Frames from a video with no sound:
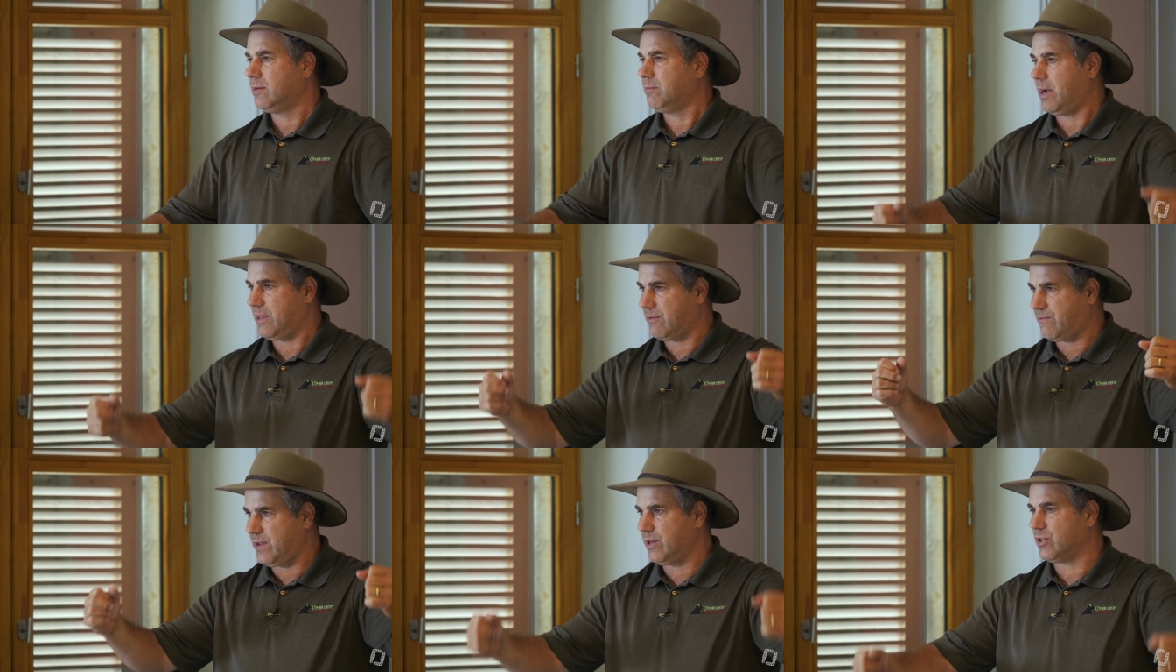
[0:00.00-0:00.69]
by the
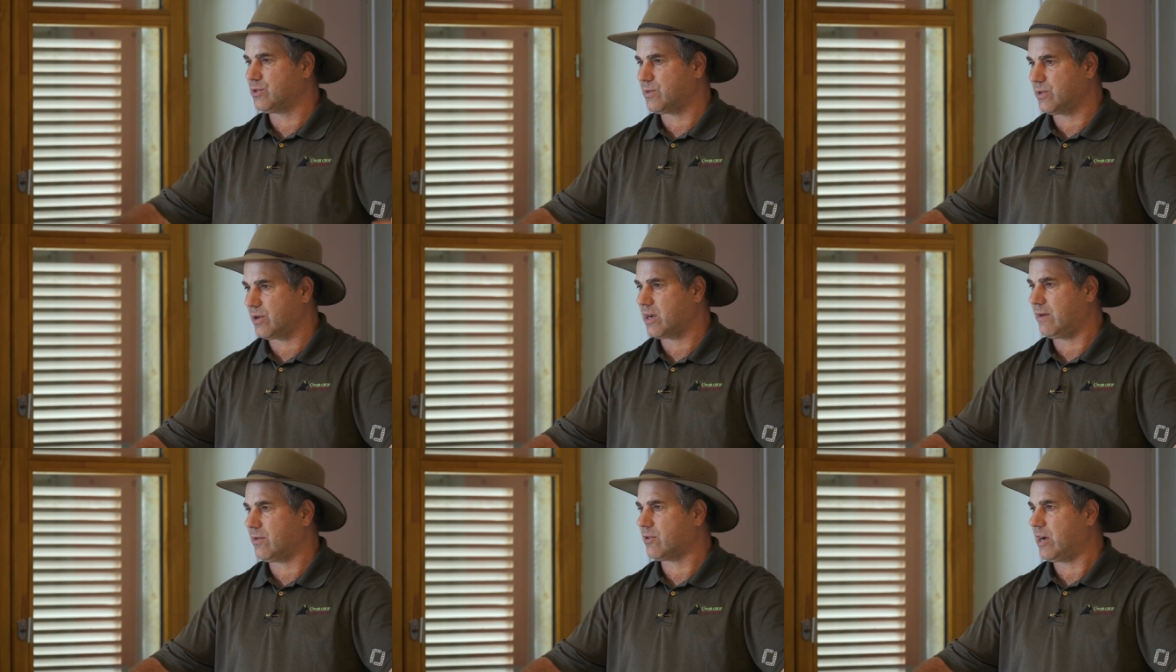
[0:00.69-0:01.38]
fields with their
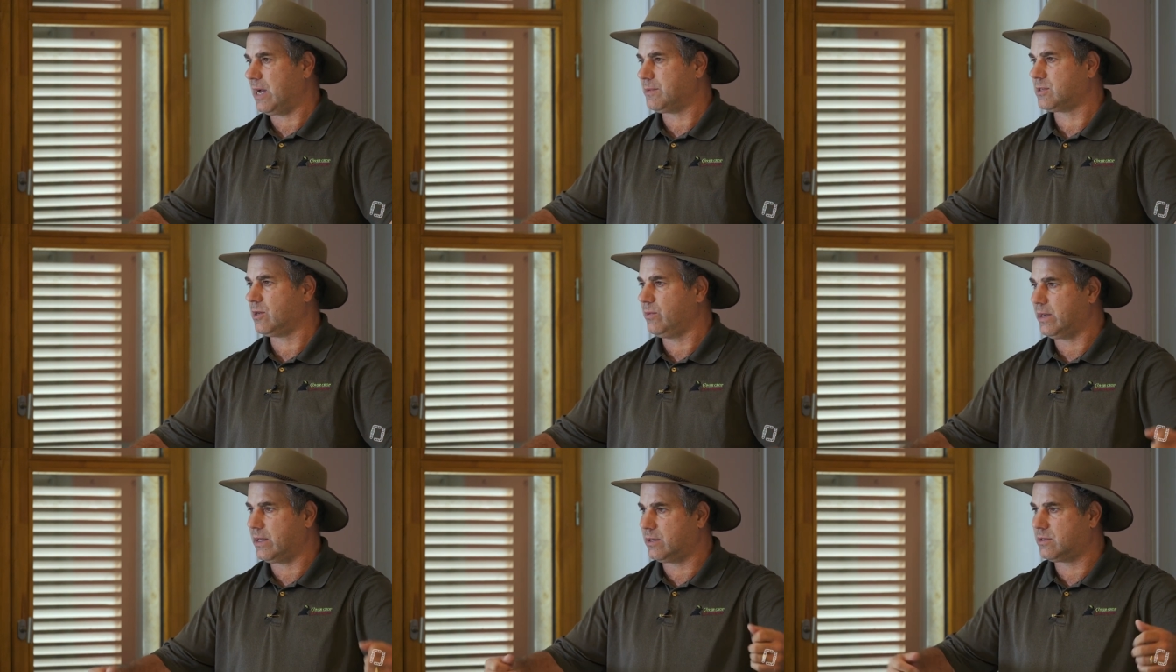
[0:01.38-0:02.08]
cover crops, so
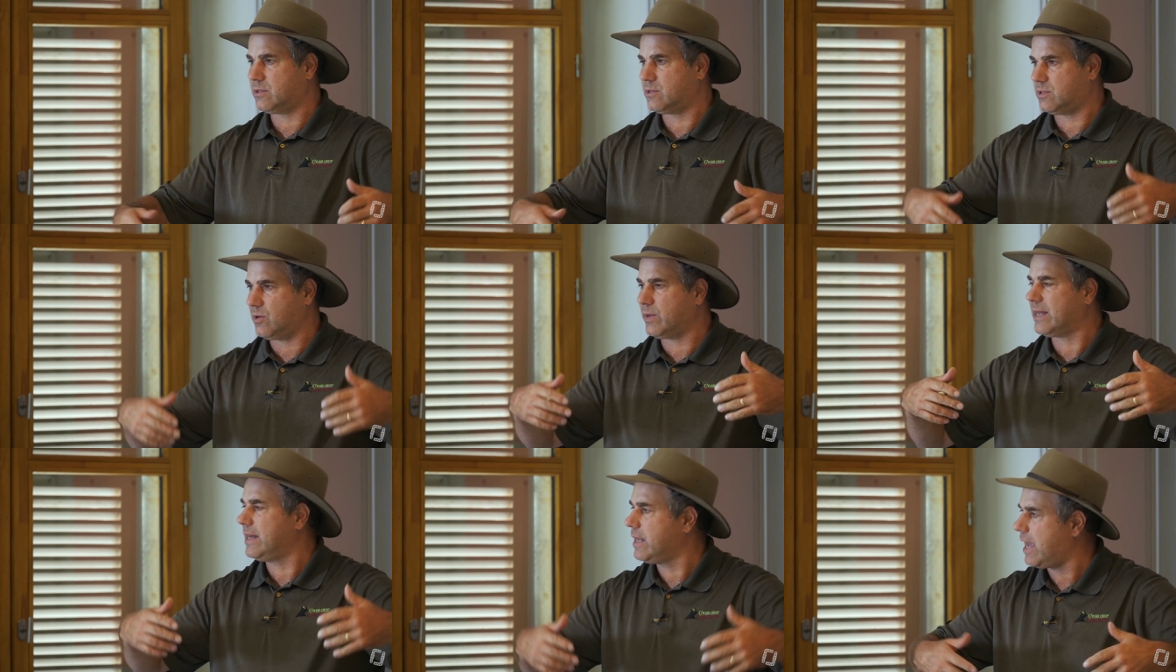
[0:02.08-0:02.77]
we can so
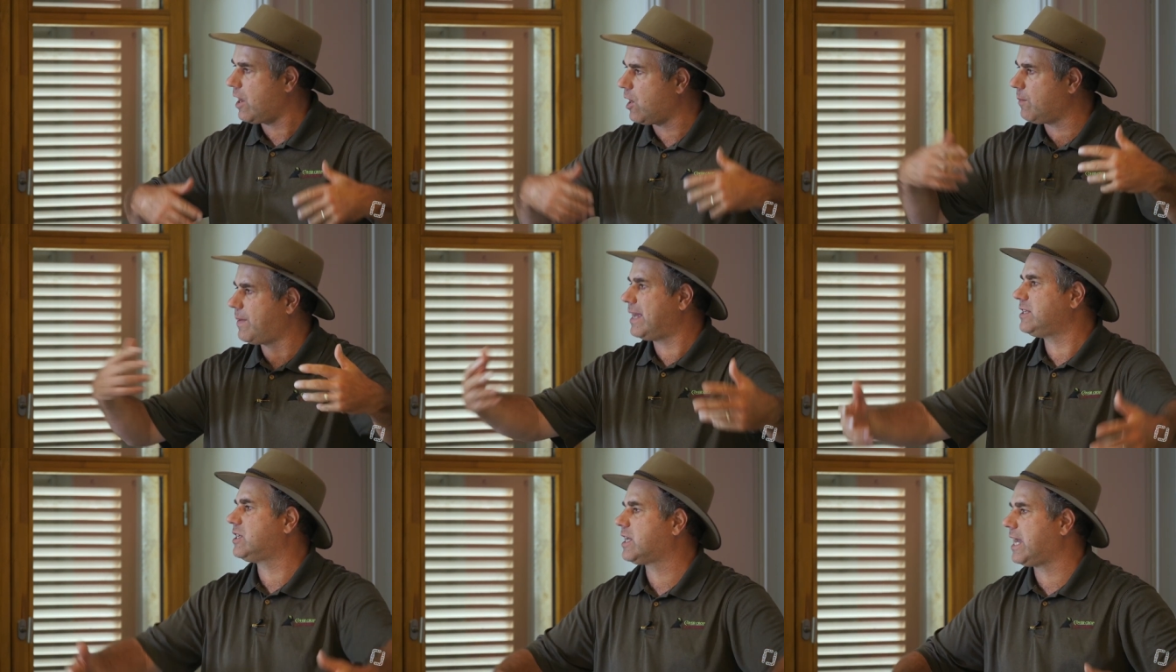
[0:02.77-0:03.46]
we can help
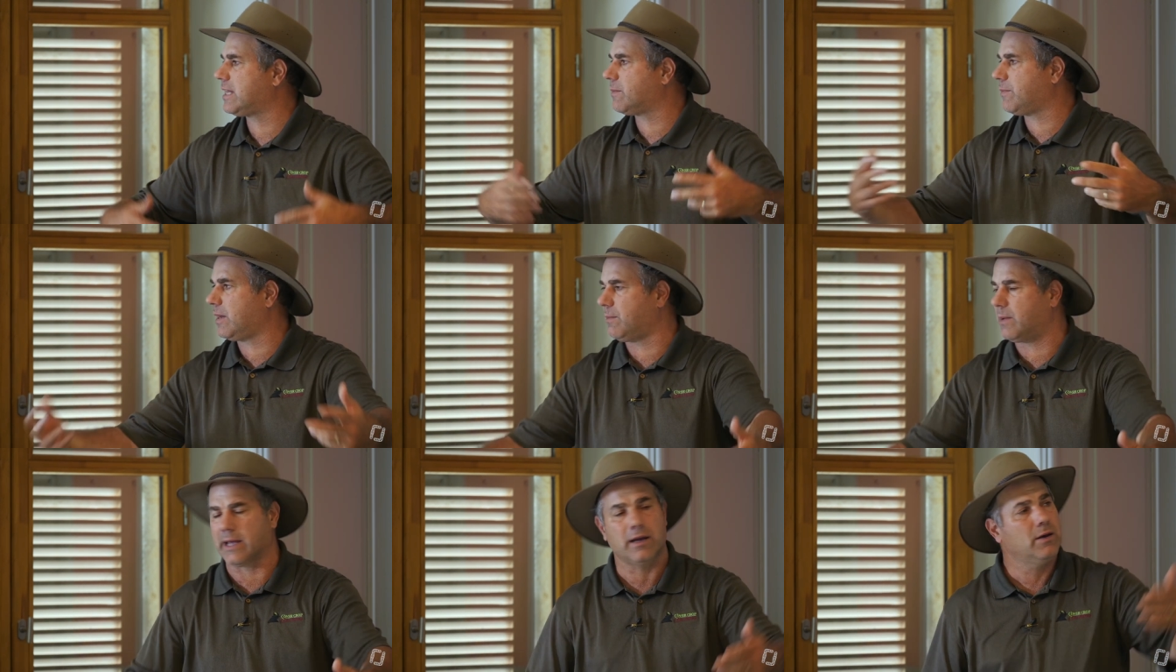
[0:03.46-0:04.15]
educate the
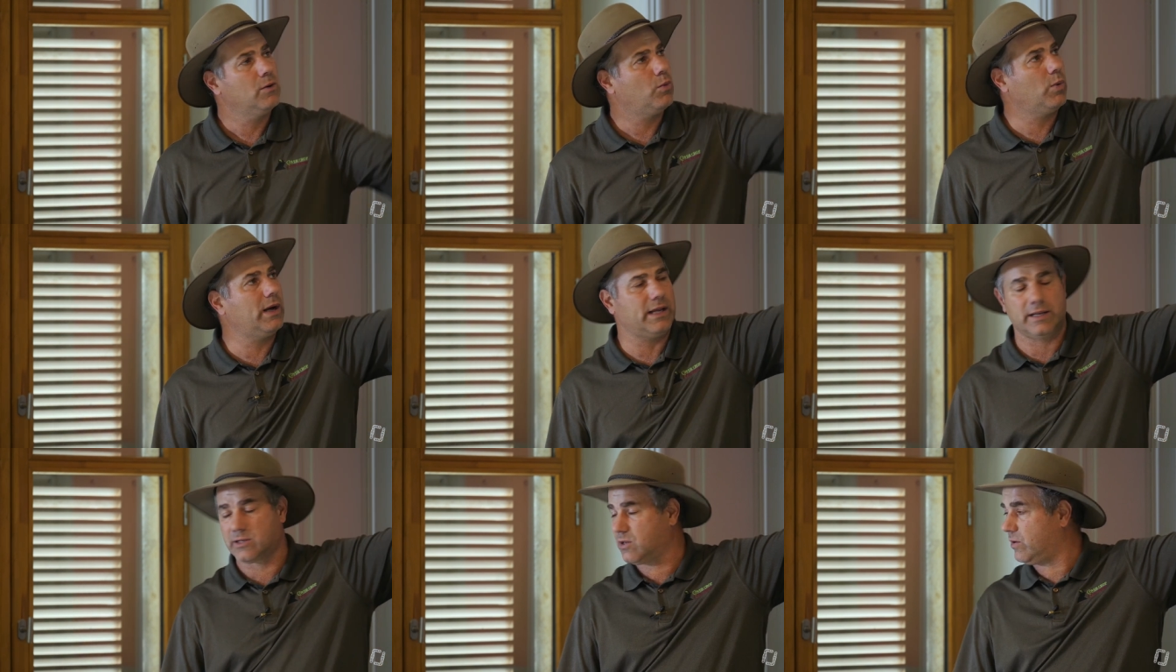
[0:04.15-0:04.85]
public
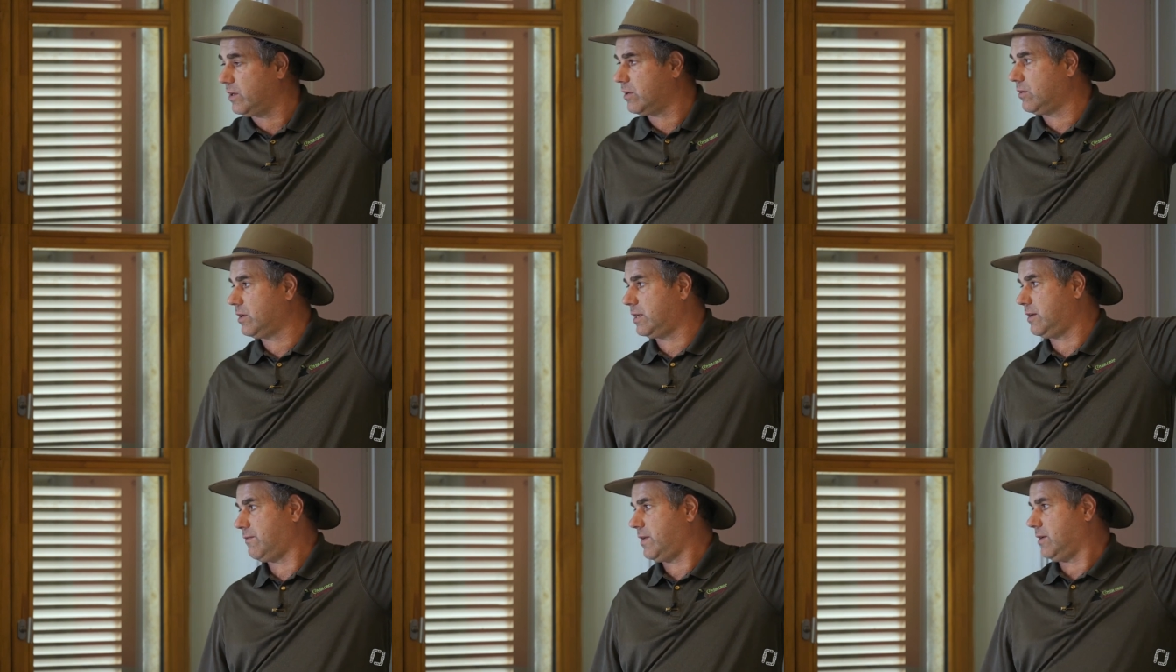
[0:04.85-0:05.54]
what is going on
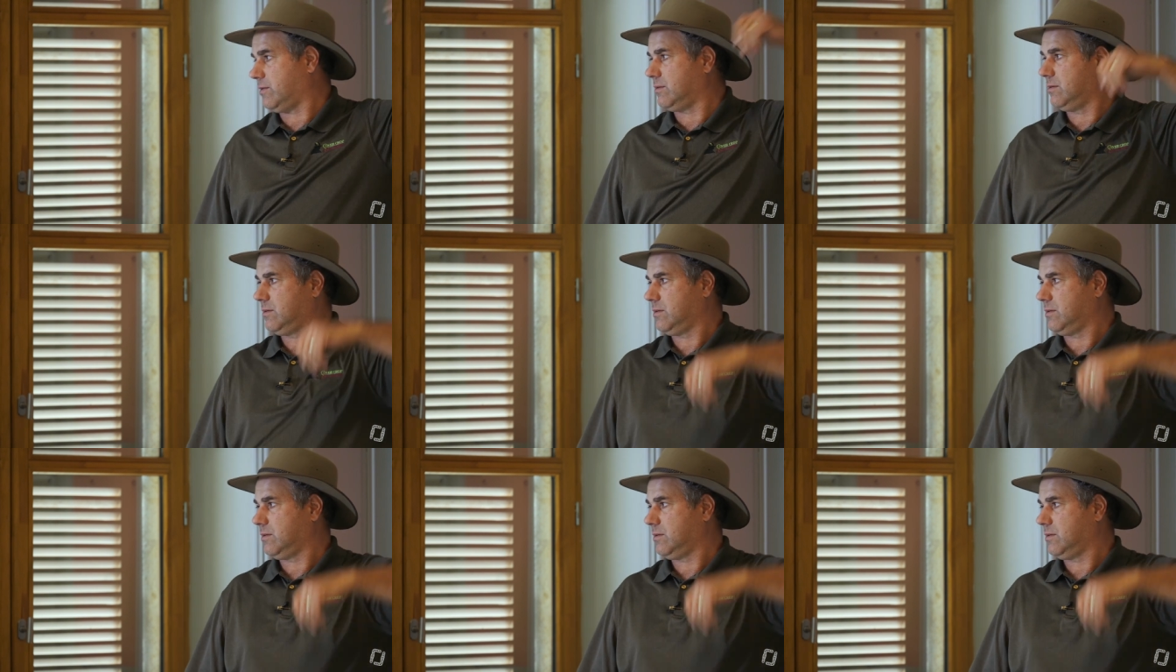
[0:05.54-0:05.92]
in the field.